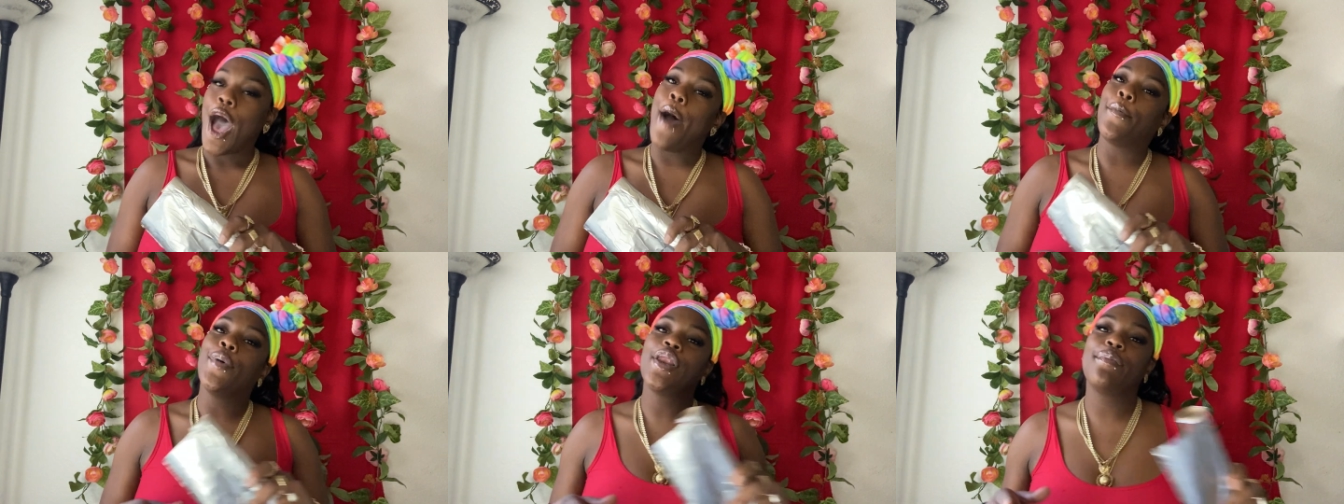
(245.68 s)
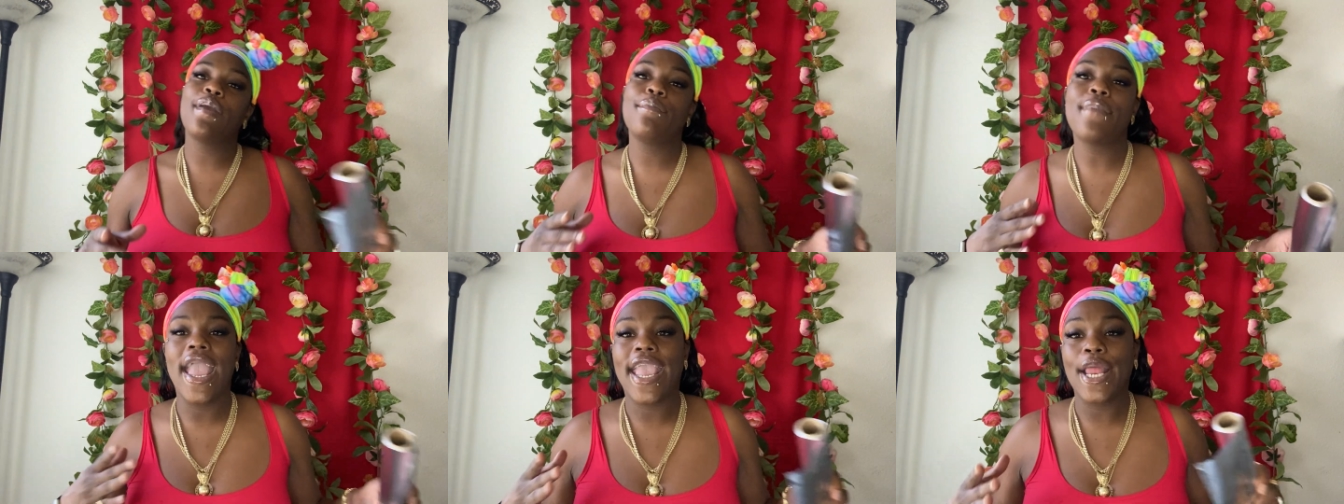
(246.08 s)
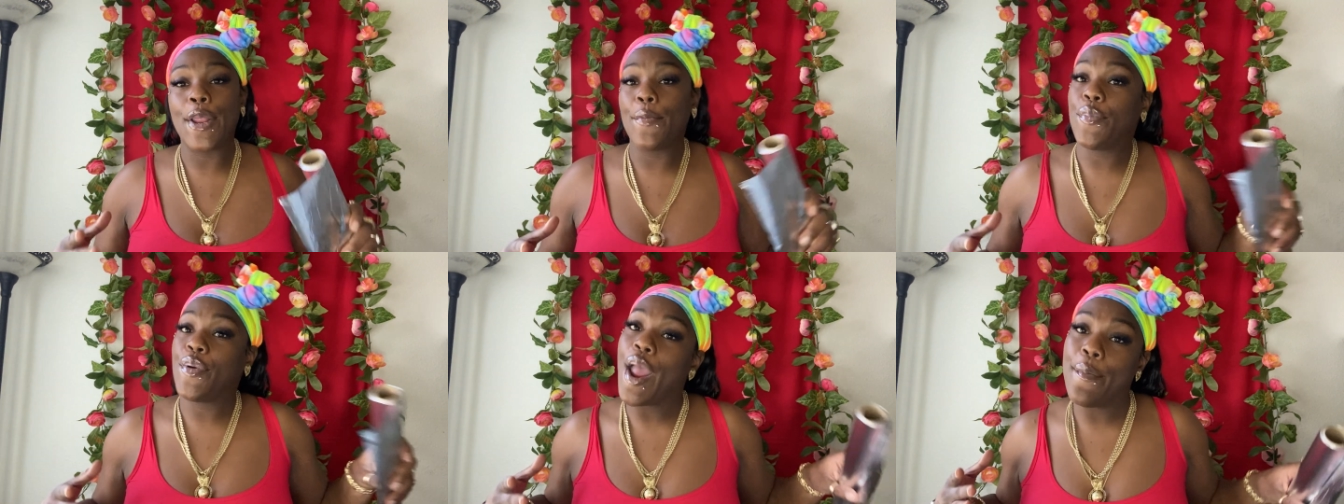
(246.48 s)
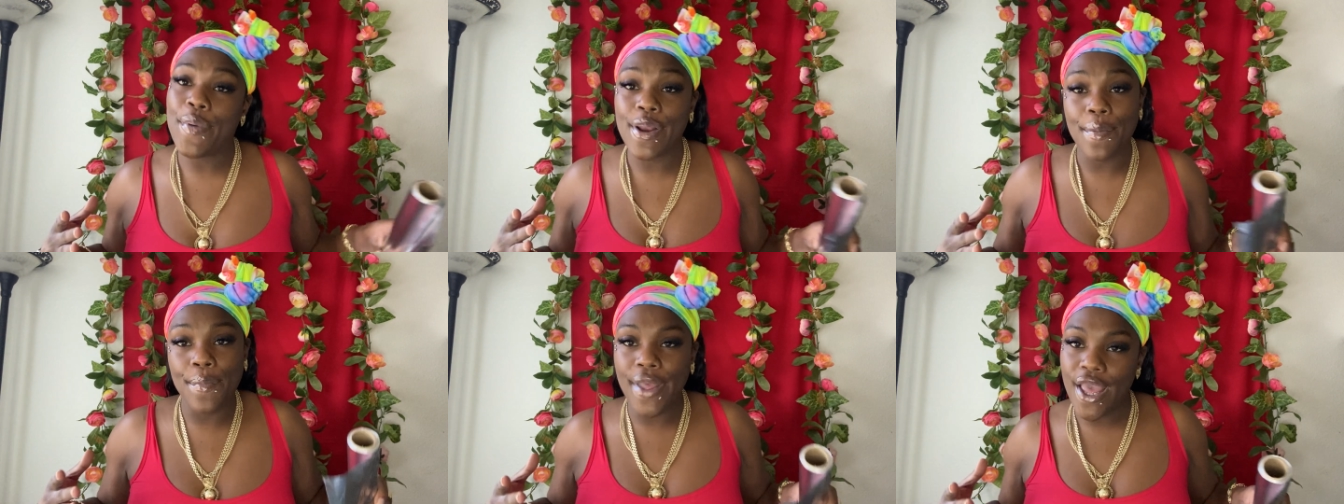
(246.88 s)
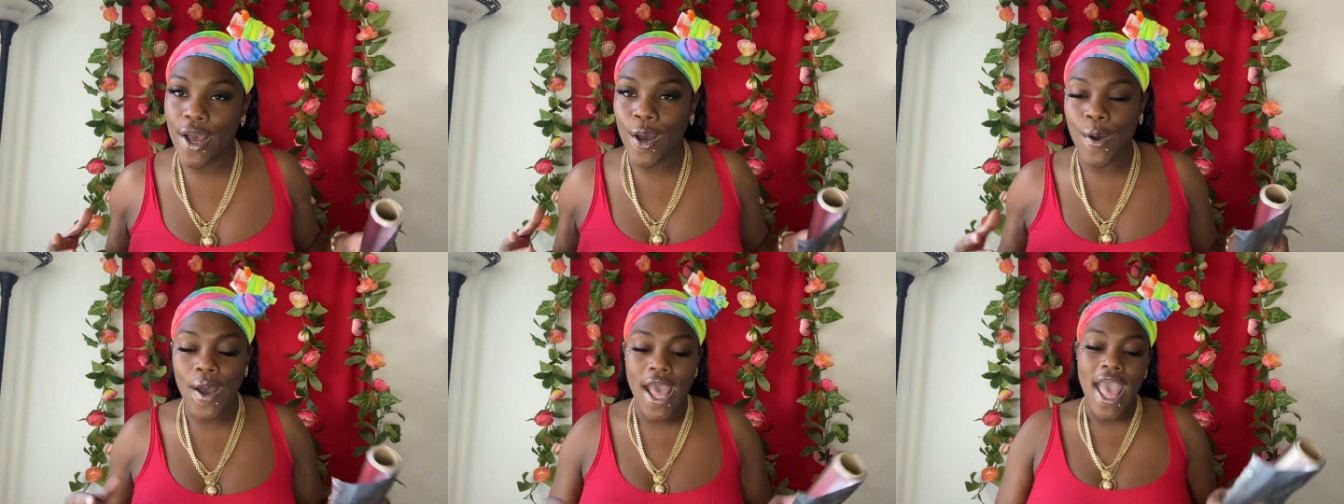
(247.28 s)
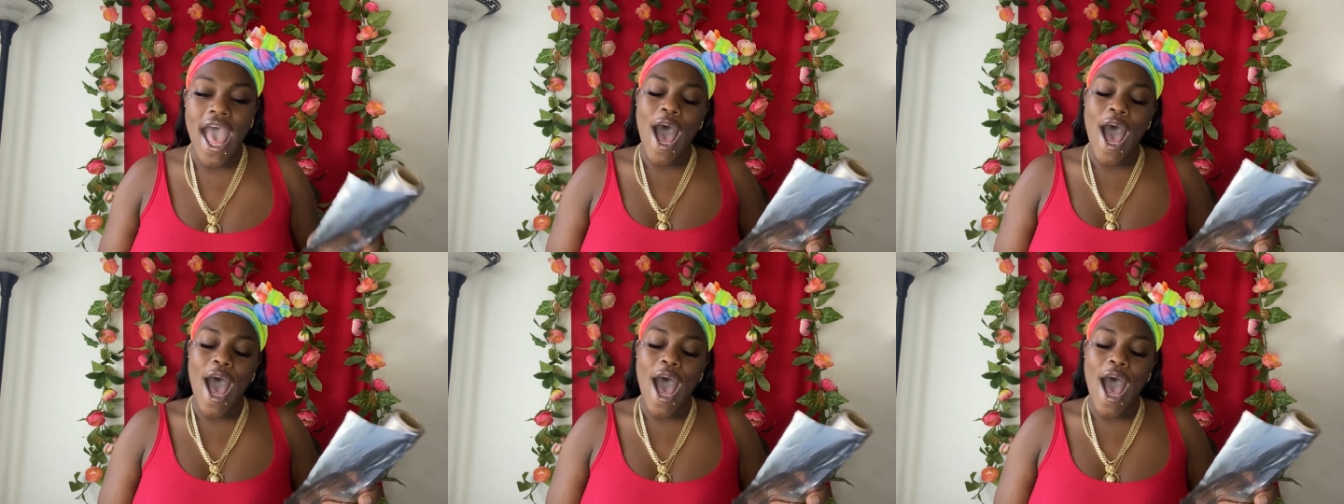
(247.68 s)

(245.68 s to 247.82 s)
I'm going to be making and prepping a meal.